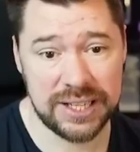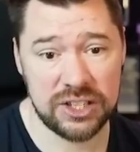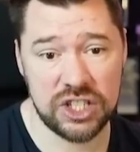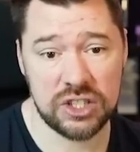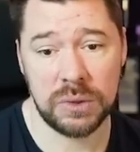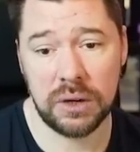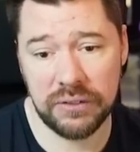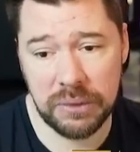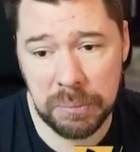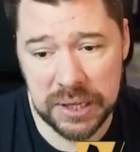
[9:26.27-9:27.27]
Sanchez. So we don't
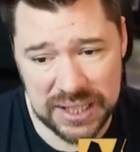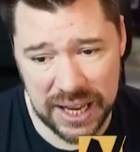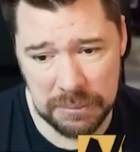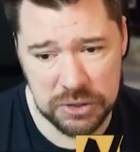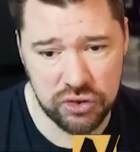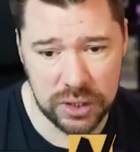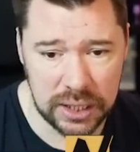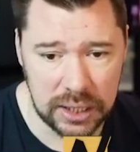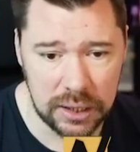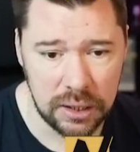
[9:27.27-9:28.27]
have the best chemistry
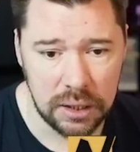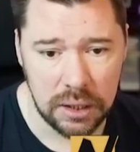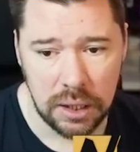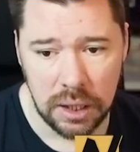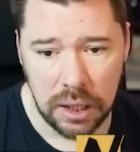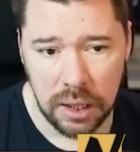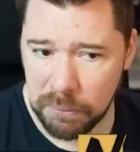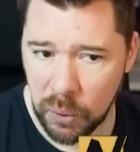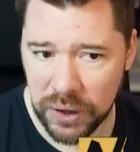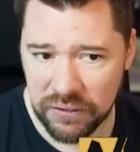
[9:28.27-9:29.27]
here,
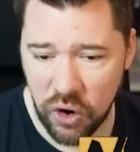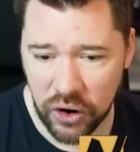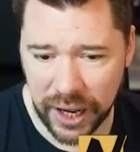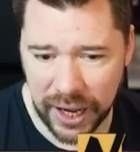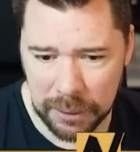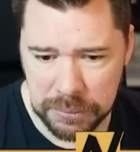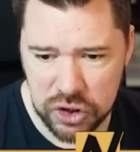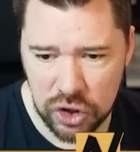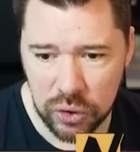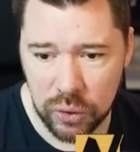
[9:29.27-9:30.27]
but we have got an
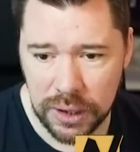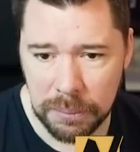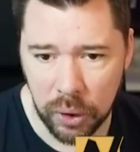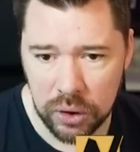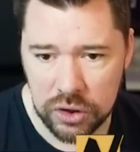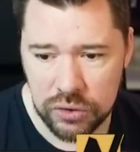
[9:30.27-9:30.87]
absolutely bonkers